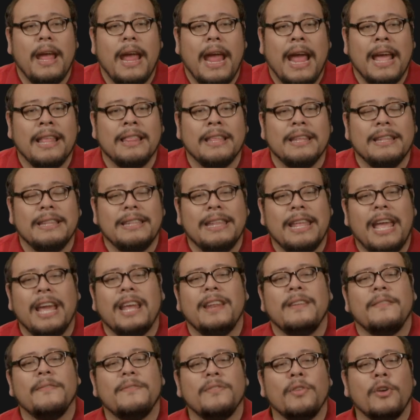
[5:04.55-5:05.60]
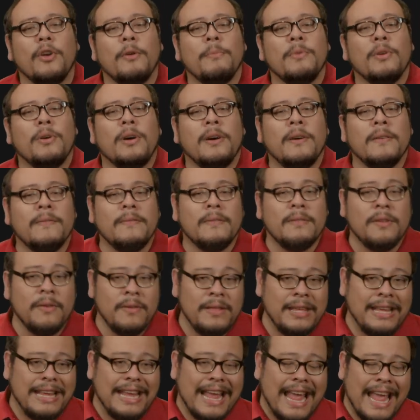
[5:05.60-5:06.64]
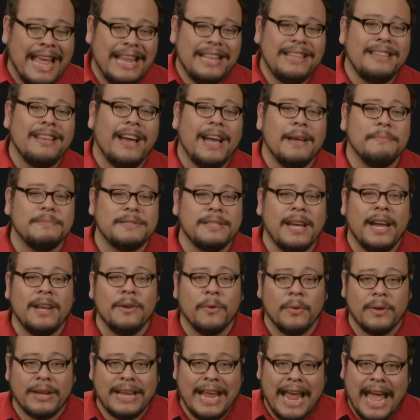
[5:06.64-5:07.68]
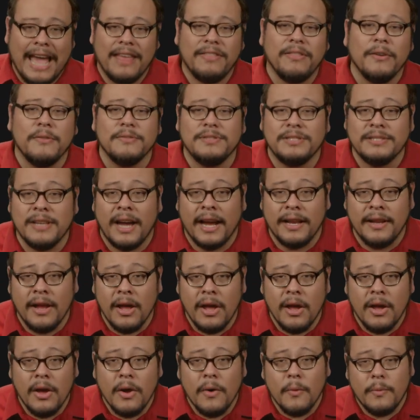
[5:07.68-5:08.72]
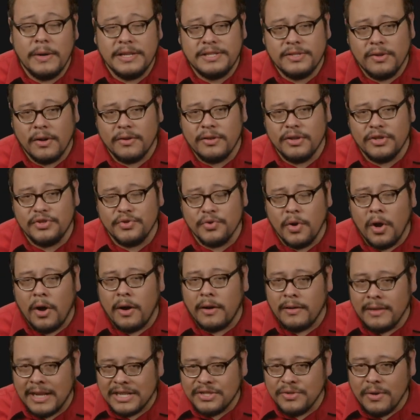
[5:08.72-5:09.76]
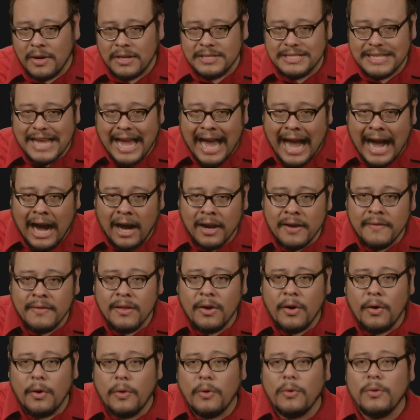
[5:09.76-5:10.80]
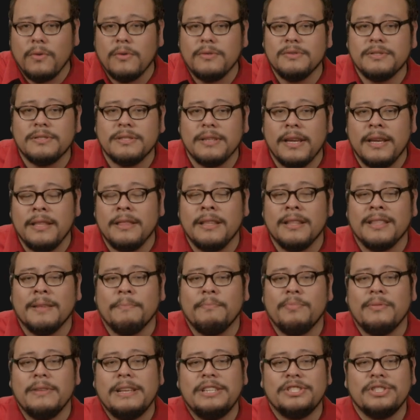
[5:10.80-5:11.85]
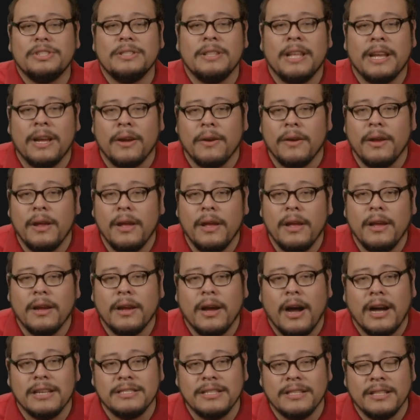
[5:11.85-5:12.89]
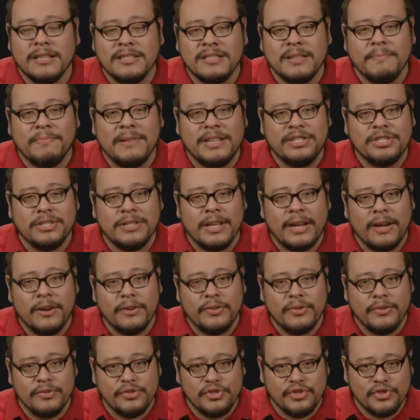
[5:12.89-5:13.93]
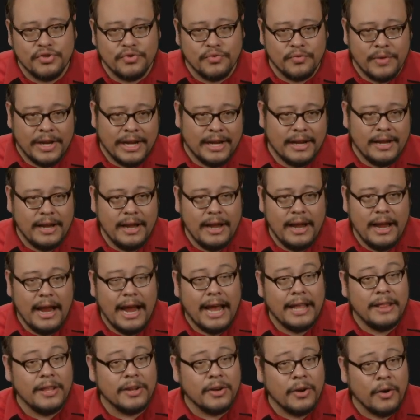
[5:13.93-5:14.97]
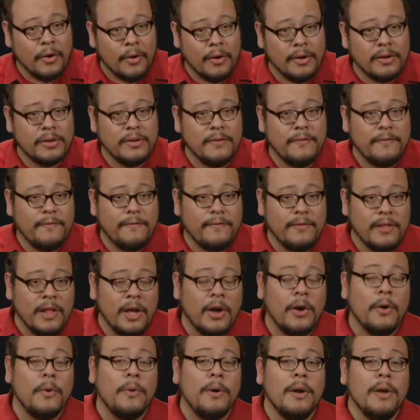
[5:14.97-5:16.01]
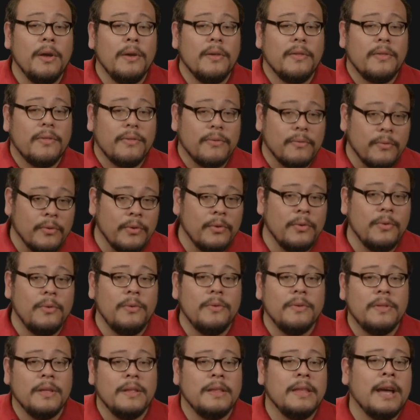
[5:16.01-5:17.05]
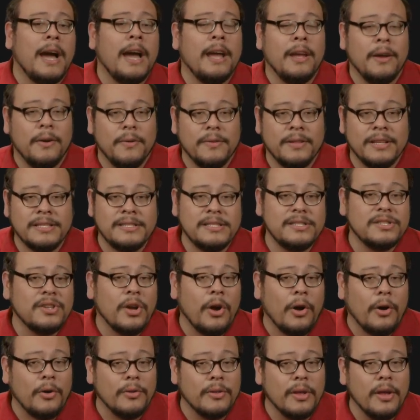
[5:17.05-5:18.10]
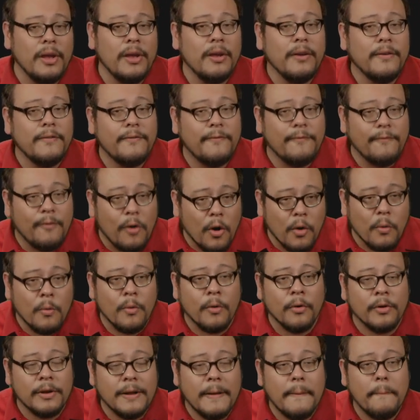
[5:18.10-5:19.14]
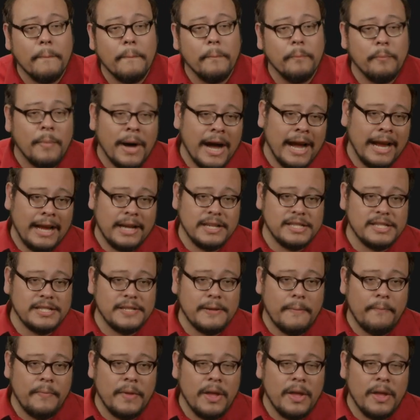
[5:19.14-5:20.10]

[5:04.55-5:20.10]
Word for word: and the negative terminal to the n-type side or cathode side, we start to draw electrons out of the holes in the depletion layer, causing this depletion layer to shrink and the current to flow through the diode. This is called forward bias.